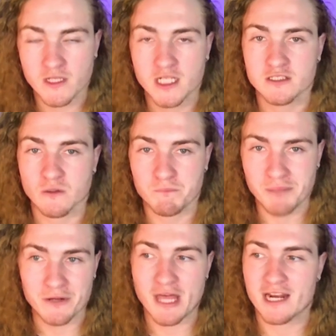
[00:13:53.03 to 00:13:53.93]
So
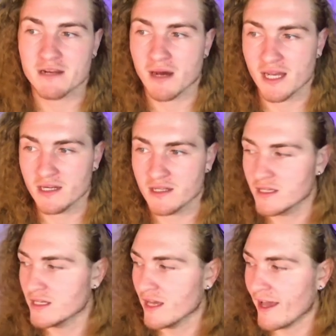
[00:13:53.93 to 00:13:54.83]
bear that in mind.
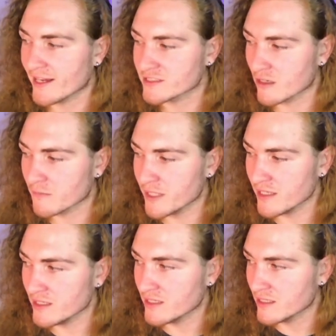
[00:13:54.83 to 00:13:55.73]
X R
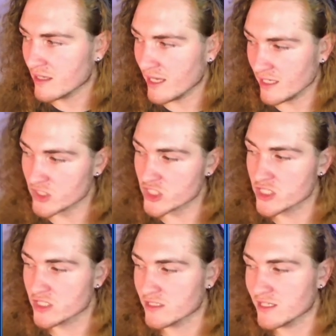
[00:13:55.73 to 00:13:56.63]
P H.
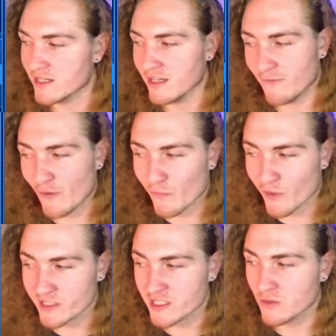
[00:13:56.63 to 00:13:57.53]
If it
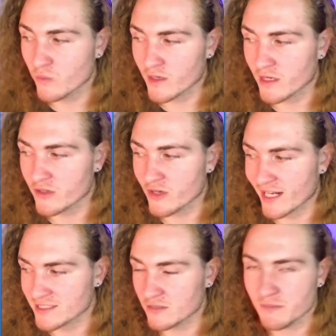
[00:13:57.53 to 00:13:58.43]
were to one hundred
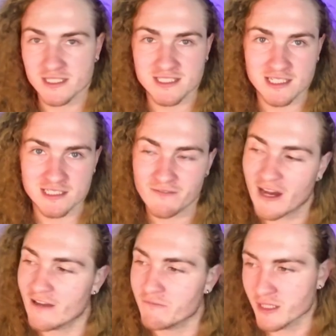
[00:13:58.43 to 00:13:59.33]
X, it'd be a
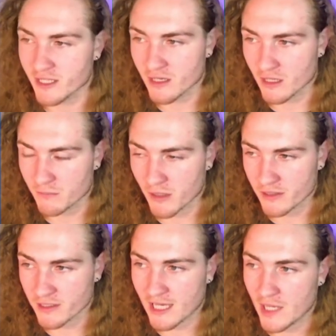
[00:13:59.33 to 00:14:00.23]
sixty-five million dollar
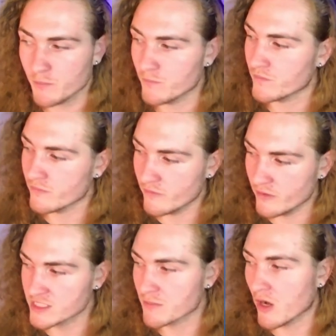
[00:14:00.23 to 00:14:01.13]
market cap, very
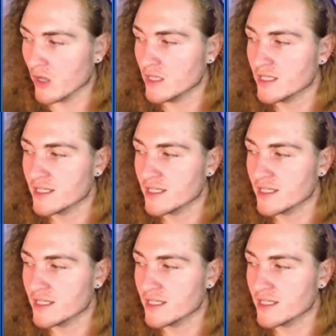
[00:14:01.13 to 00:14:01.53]
small.